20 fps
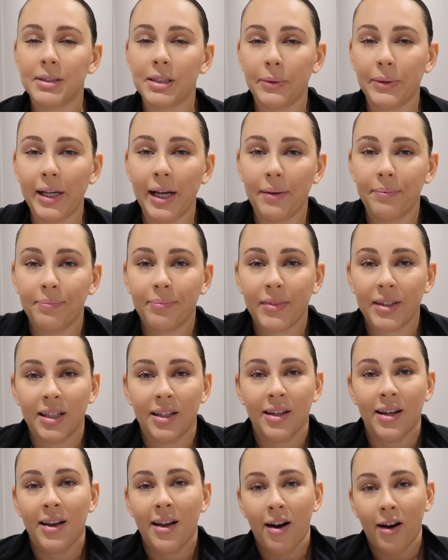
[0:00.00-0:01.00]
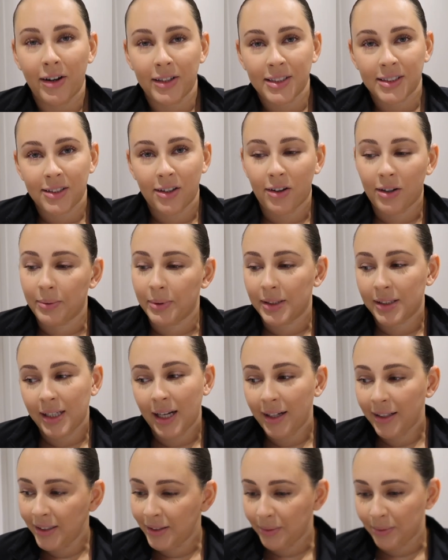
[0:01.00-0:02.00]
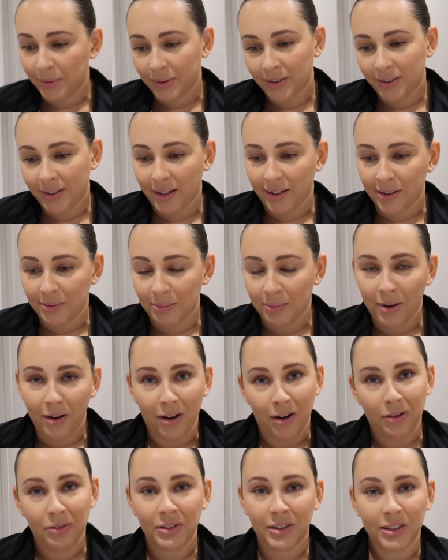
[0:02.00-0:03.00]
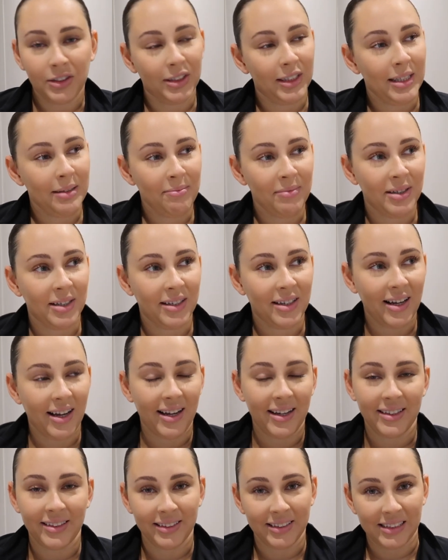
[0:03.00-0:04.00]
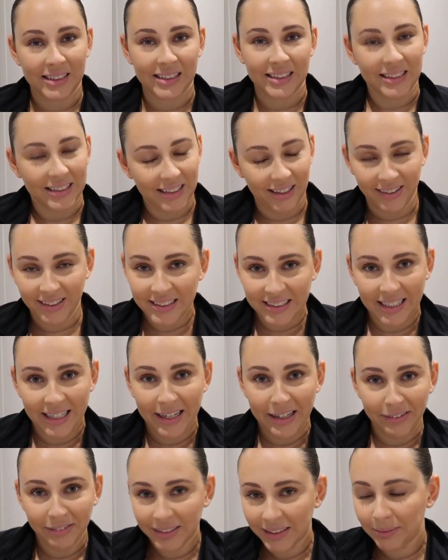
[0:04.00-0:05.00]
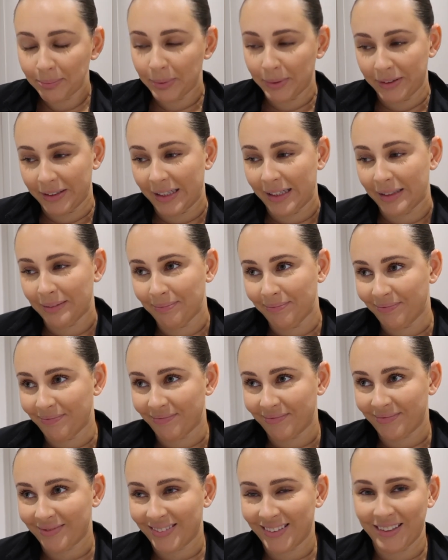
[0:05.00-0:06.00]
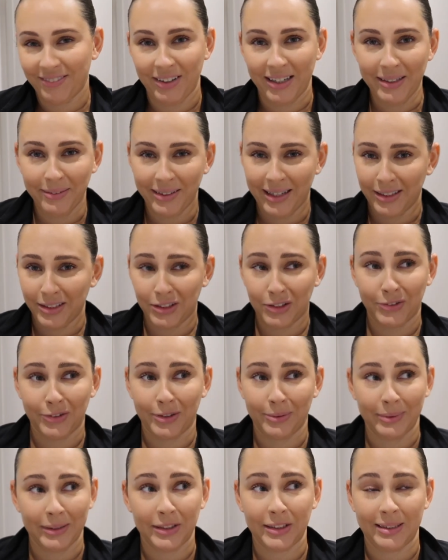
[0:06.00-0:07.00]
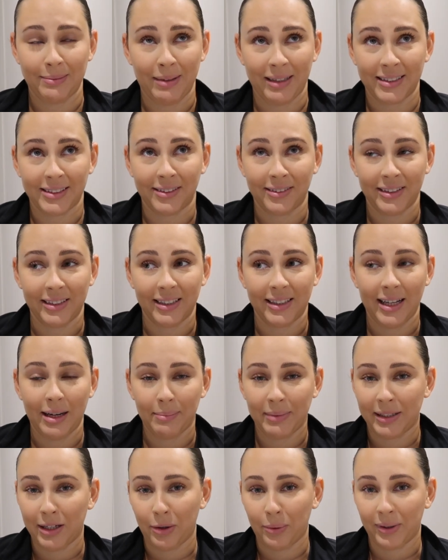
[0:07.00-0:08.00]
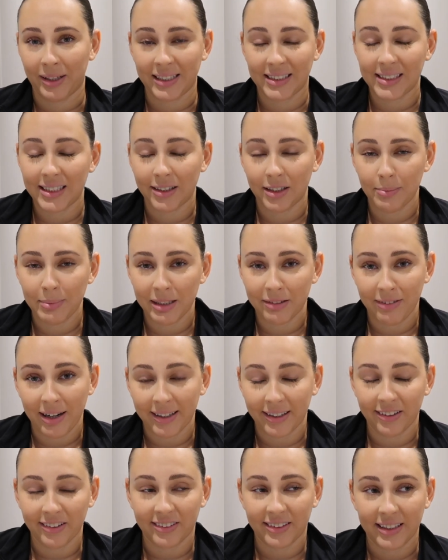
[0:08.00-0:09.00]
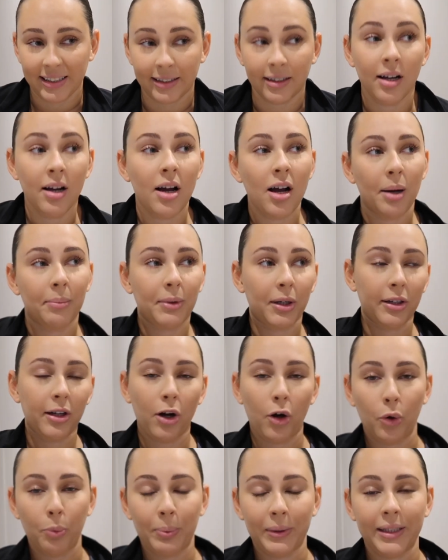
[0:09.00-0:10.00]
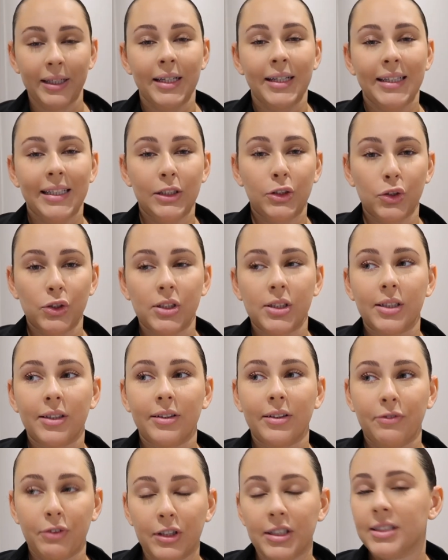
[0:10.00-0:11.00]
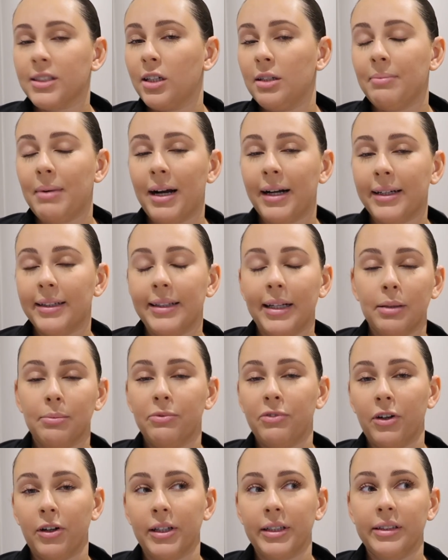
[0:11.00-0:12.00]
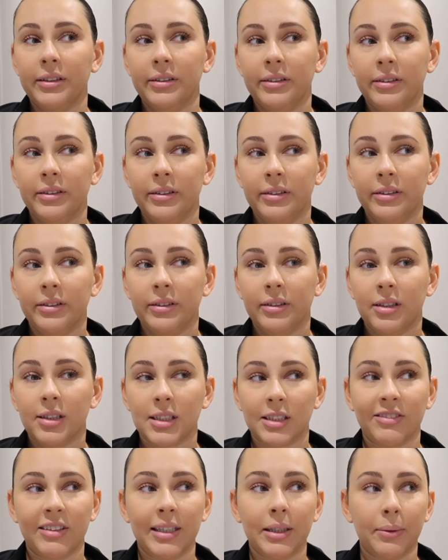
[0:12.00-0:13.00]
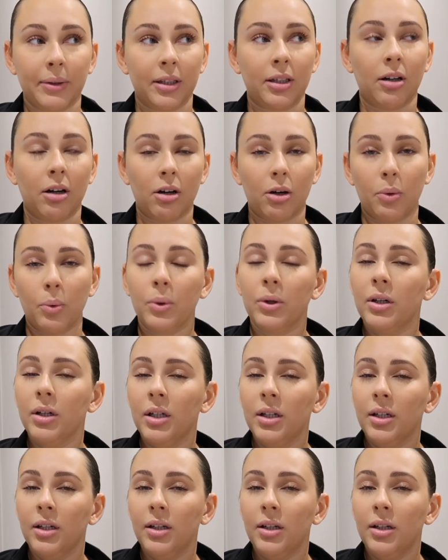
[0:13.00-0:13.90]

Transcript: So yeah, I just thought I would tell you that I'm off to the gym and it's kind of scary, but um, if anyone else struggle with gym anxiety, let me know. Like, is it going to be a regular thing? I'm kind of hoping it's just the first time back and then I'm fine because I really want to go